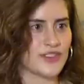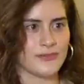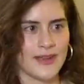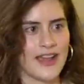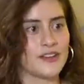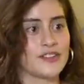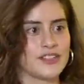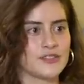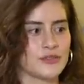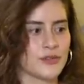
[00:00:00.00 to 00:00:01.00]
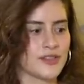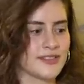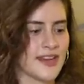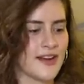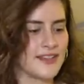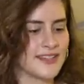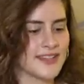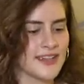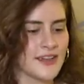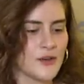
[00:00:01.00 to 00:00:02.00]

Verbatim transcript: much of my energy towards now is,